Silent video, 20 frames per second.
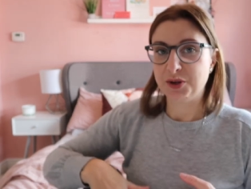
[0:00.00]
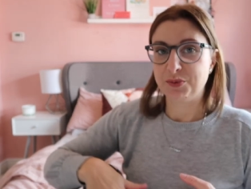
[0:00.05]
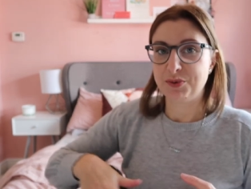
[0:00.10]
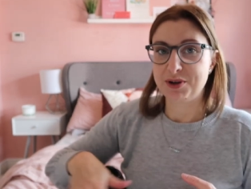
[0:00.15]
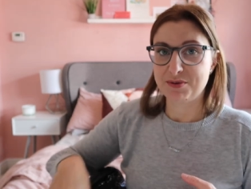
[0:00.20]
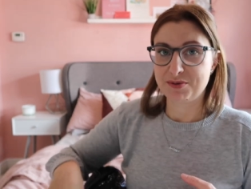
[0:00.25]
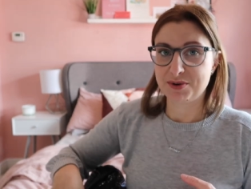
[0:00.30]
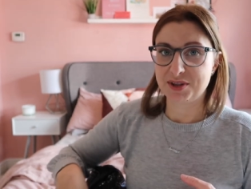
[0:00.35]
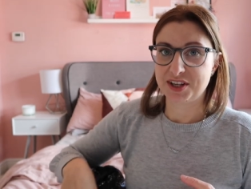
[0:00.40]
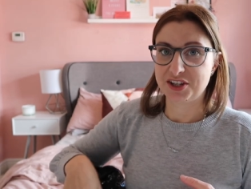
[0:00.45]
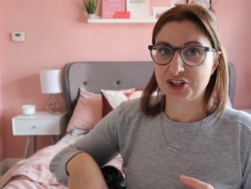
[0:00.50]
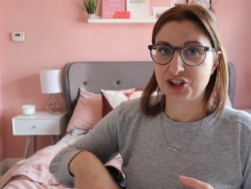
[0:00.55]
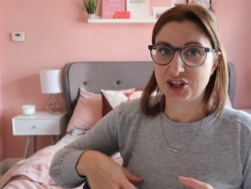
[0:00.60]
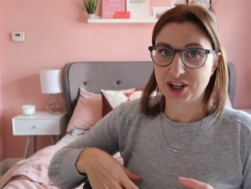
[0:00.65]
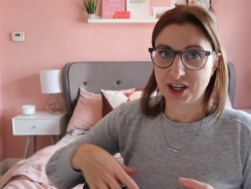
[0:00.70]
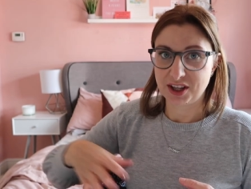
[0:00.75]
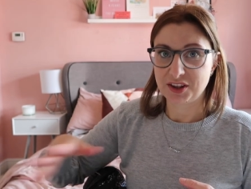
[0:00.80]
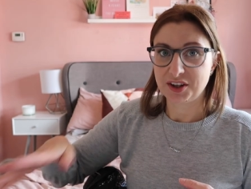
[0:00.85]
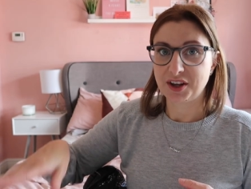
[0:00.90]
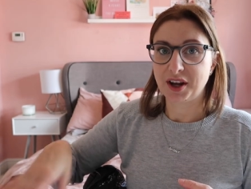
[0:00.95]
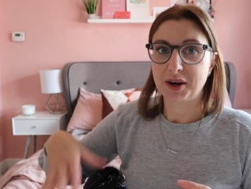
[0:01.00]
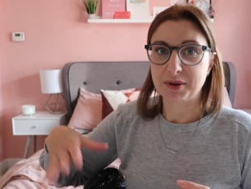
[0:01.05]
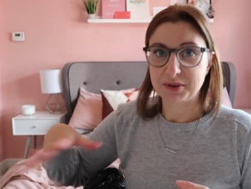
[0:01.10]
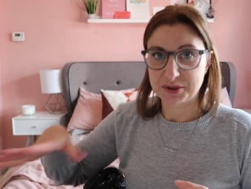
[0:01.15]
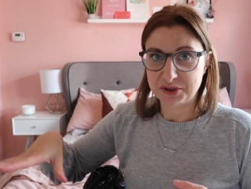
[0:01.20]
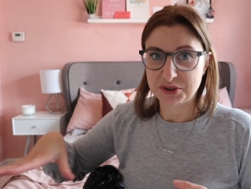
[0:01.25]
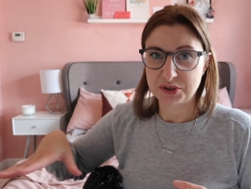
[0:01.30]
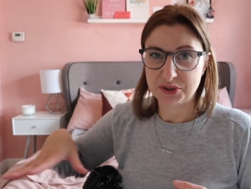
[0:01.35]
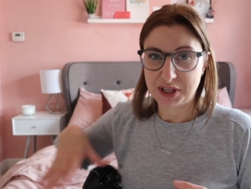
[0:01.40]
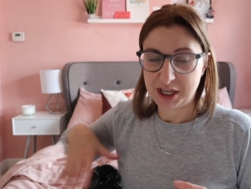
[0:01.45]
we will then share the
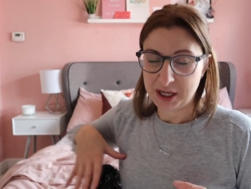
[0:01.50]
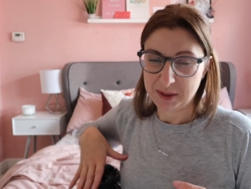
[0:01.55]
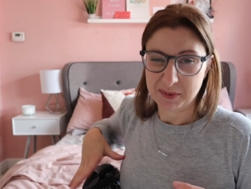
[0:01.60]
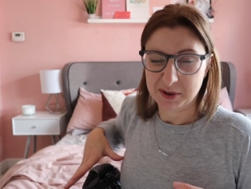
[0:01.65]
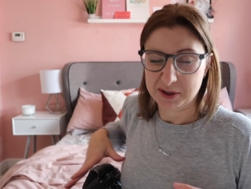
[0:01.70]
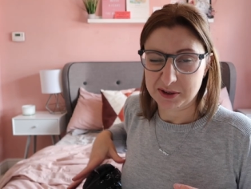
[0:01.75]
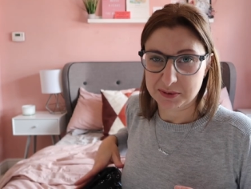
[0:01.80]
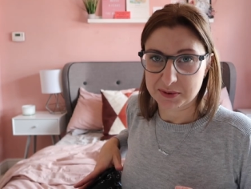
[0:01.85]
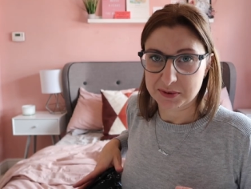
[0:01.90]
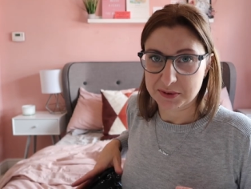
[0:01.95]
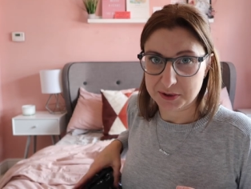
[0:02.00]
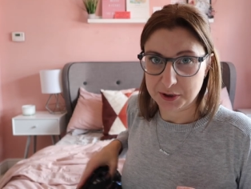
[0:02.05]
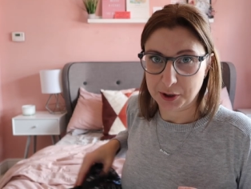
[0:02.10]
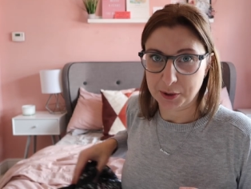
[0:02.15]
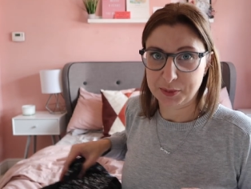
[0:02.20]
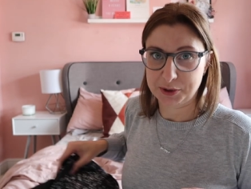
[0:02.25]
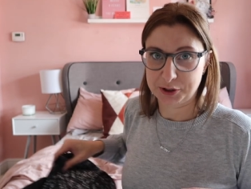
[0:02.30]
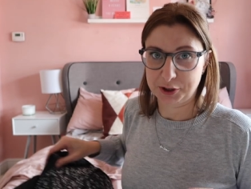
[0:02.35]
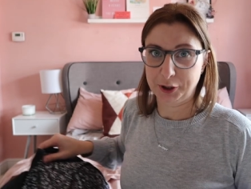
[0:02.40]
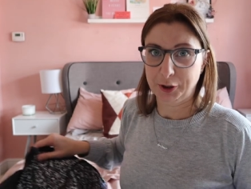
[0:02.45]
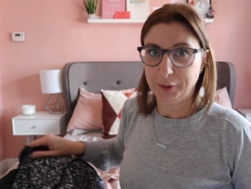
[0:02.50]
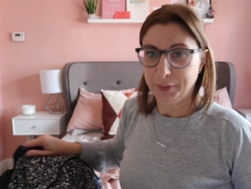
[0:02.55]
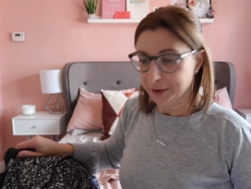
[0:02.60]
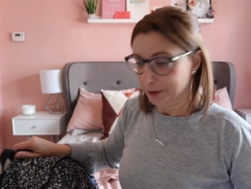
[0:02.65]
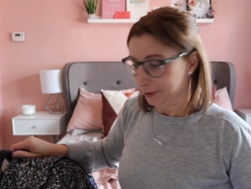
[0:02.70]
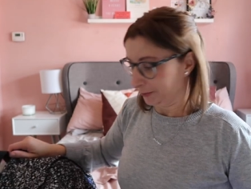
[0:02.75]
girls and just keep those ones topped up.